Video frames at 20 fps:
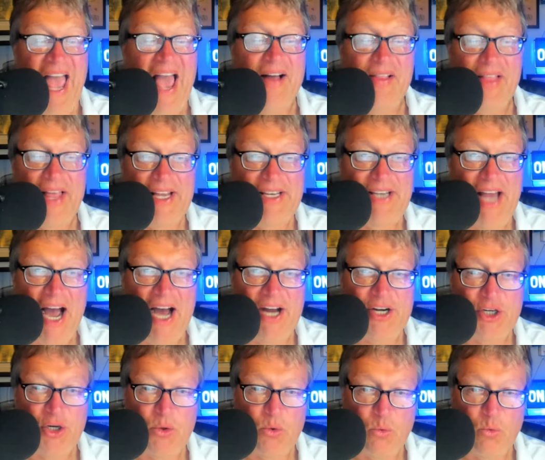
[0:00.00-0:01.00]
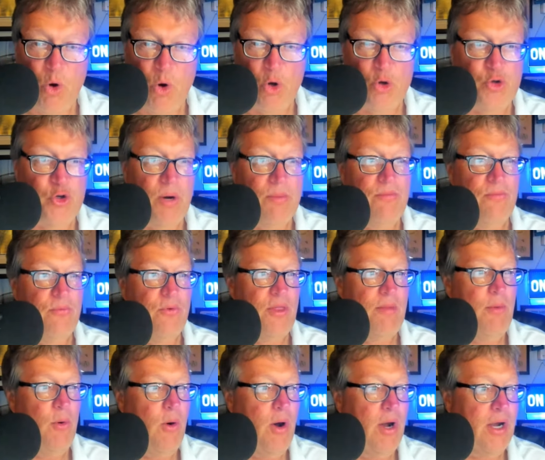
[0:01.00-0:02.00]
LA Dodger road trip for
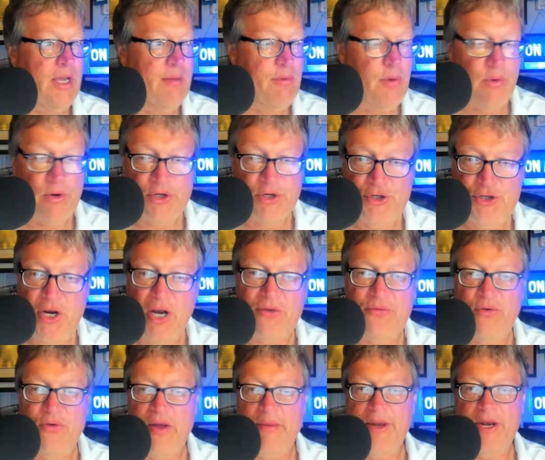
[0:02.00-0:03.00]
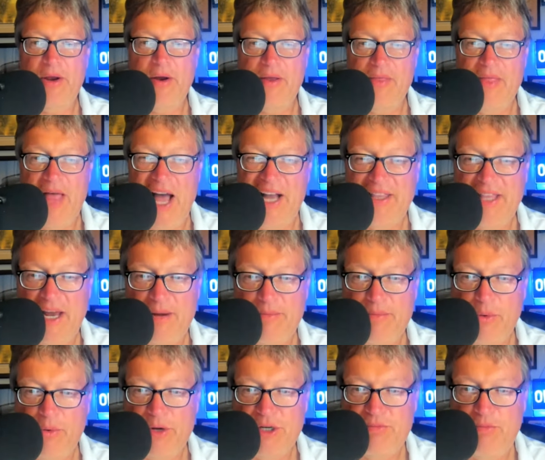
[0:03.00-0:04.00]
the Milwaukee Brewers. Chuck Freimund here on Locked On
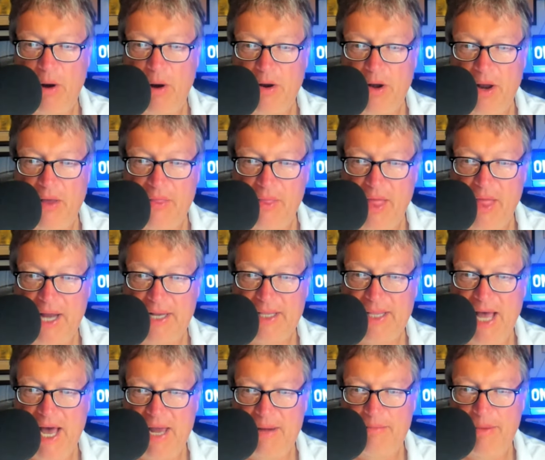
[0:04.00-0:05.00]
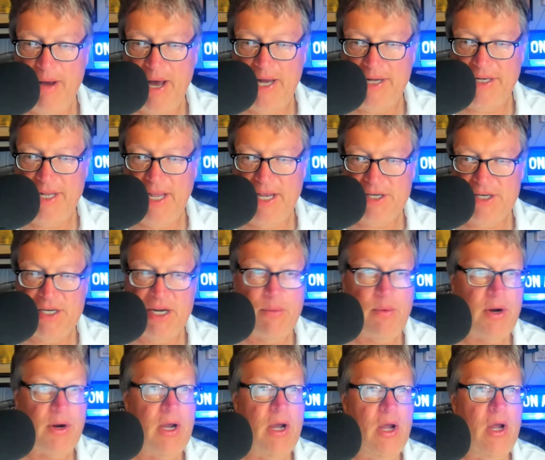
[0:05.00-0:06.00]
Brewers, part of Locked On Podcast
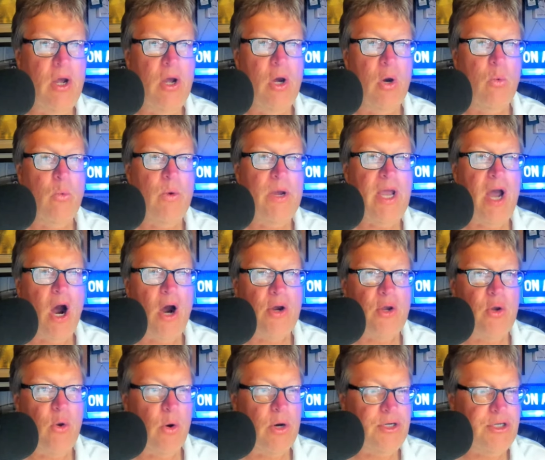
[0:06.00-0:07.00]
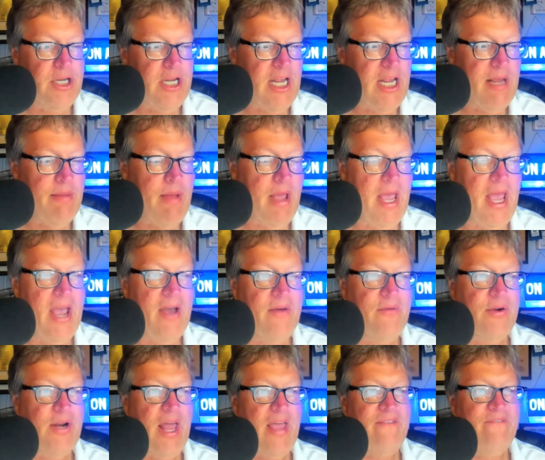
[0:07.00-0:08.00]
Network. We are your team
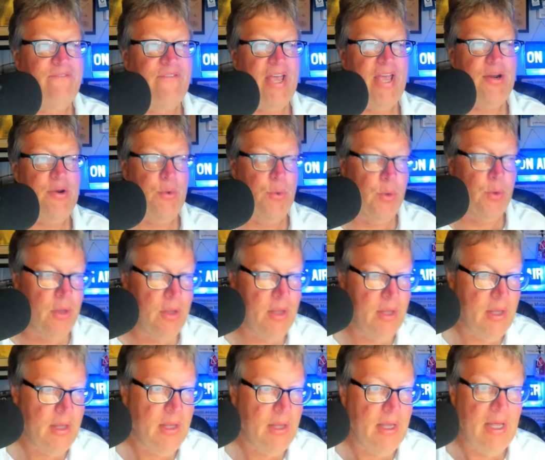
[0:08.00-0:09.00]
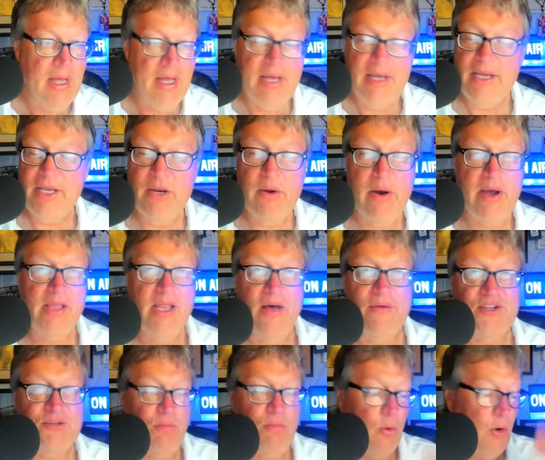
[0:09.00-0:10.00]
every day. FanDuel. You know, I
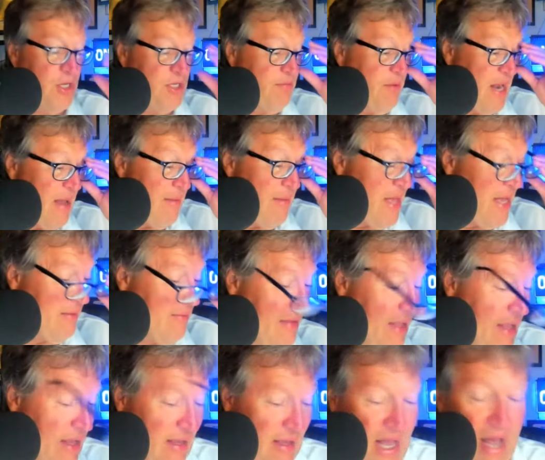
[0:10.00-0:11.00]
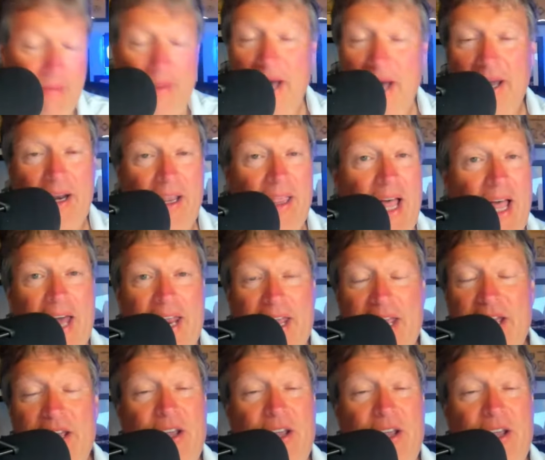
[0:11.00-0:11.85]
love sports, but I'm not I'm not gonna lie to you.